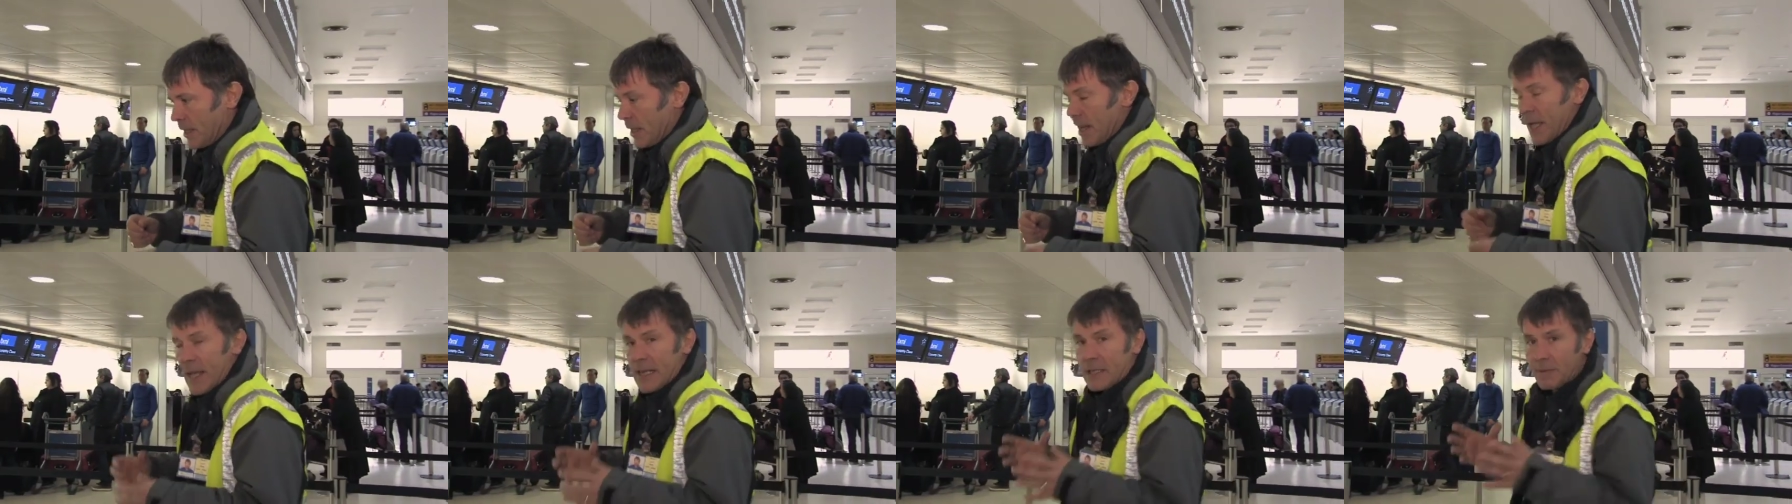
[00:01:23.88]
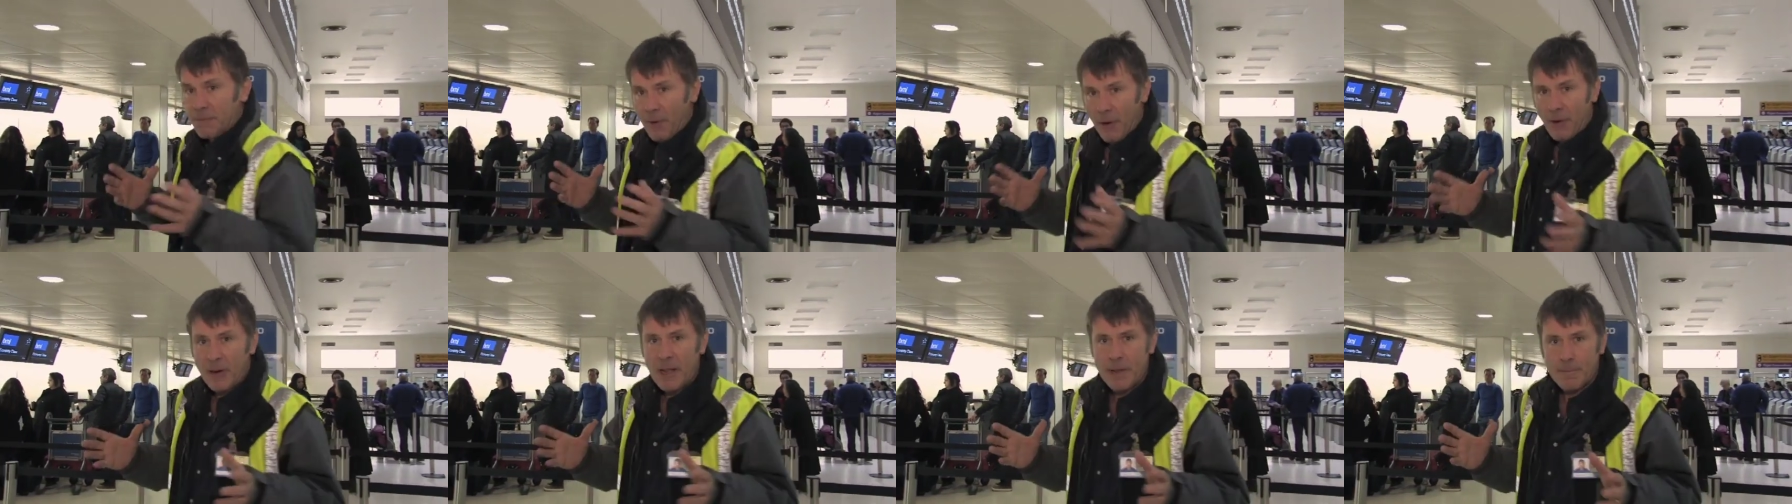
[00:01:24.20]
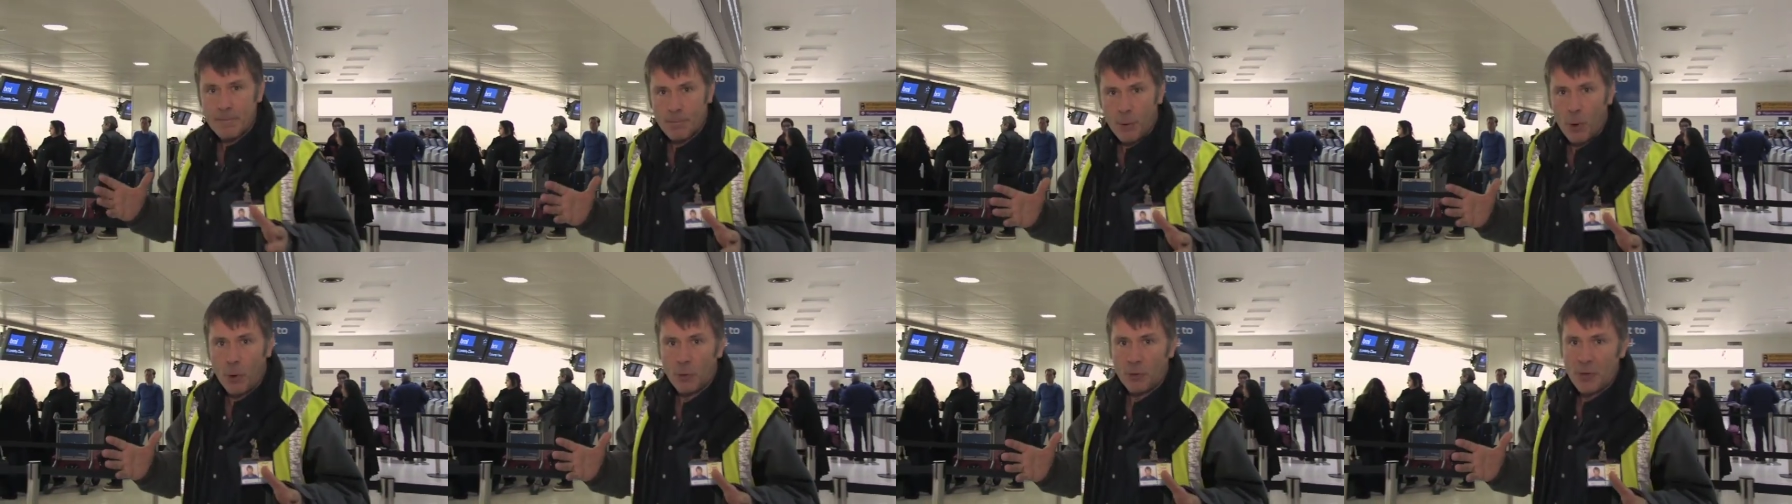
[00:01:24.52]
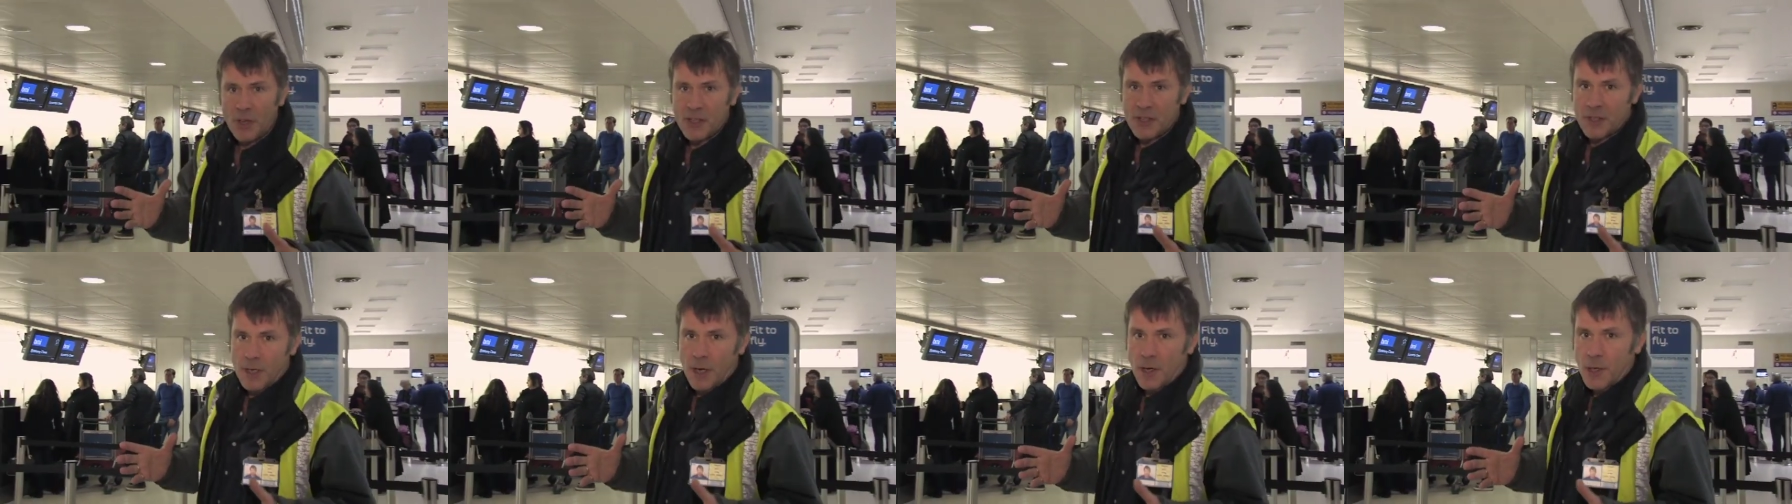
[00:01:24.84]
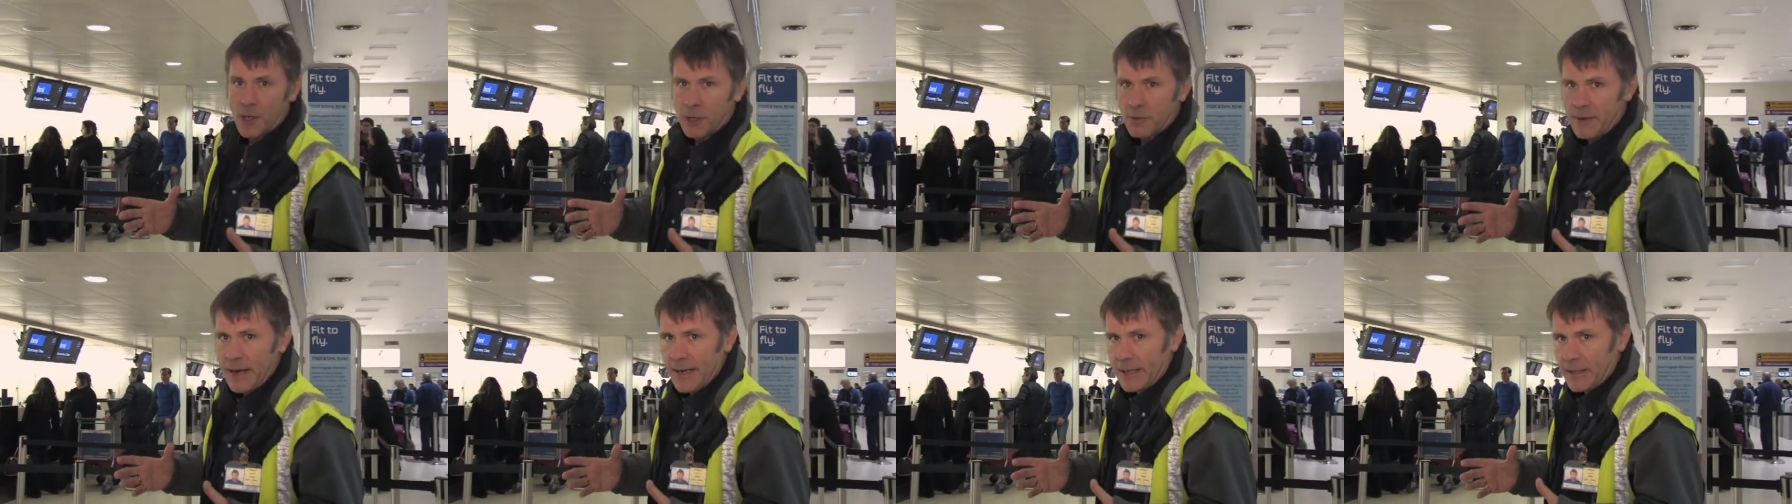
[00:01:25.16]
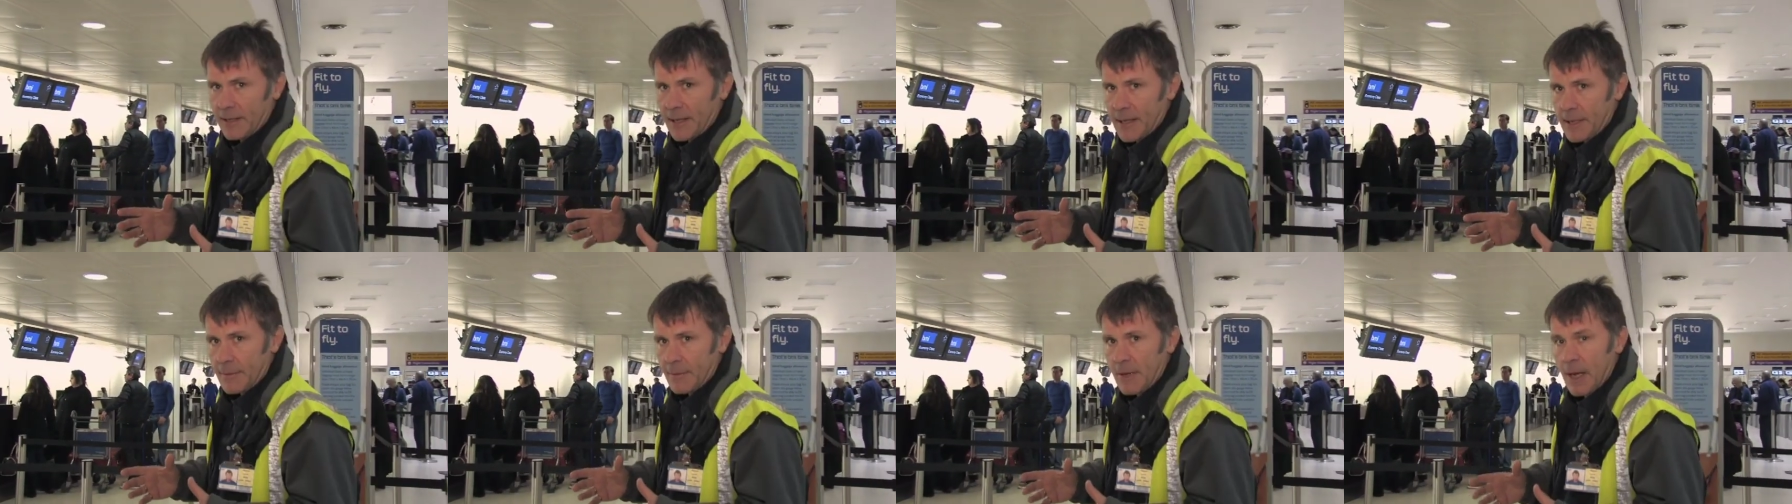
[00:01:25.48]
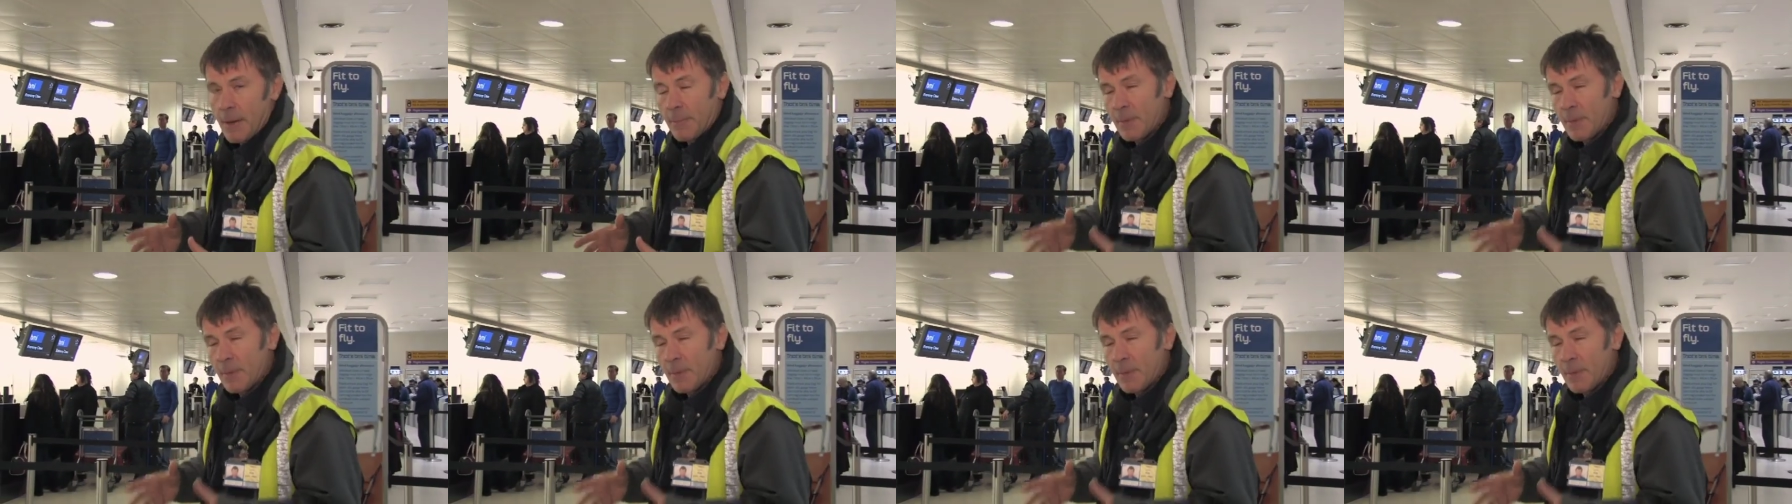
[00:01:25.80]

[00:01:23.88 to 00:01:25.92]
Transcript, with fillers: It's very important it's done correctly,